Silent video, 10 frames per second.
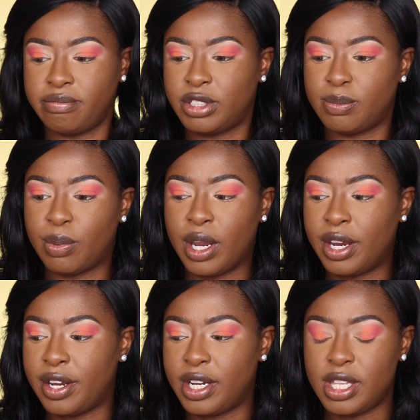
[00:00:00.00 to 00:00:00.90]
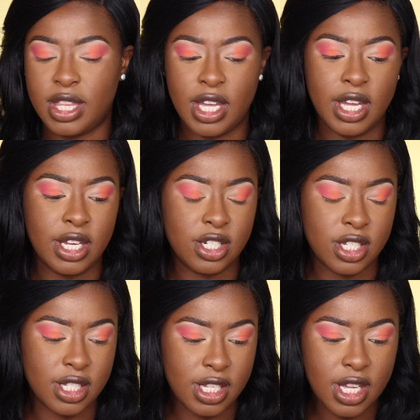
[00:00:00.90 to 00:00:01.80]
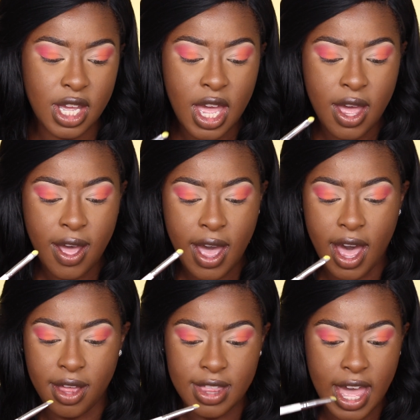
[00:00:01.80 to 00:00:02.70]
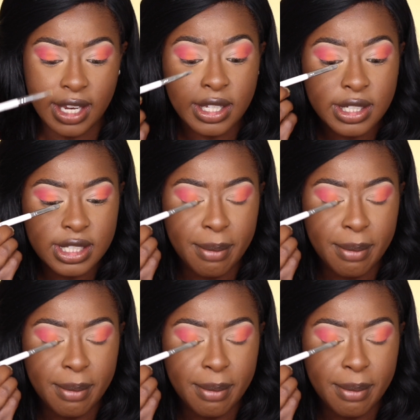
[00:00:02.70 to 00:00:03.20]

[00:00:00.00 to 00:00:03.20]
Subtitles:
spray or anything and just see how that looks.